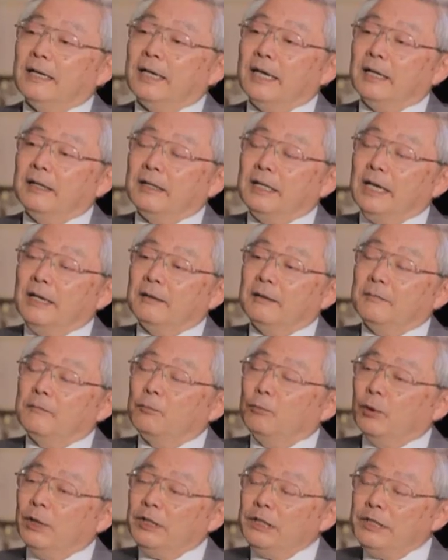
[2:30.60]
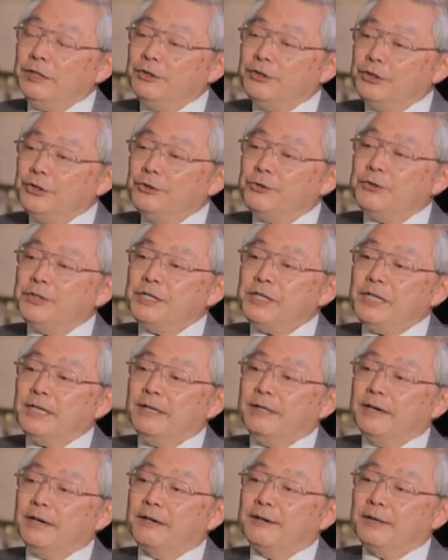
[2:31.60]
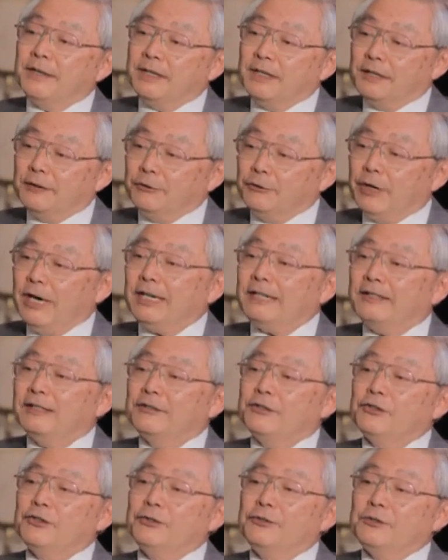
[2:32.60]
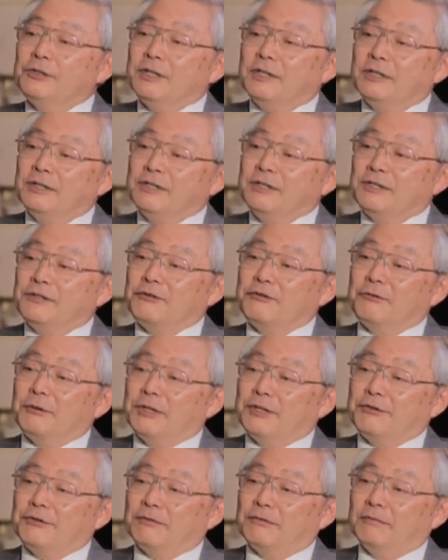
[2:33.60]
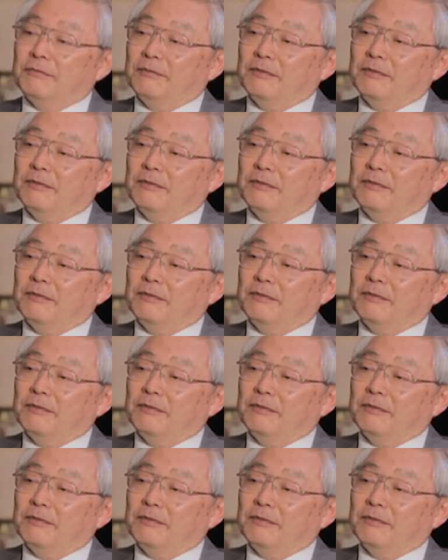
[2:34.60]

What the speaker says: And what did you see there that attracted you to the situation?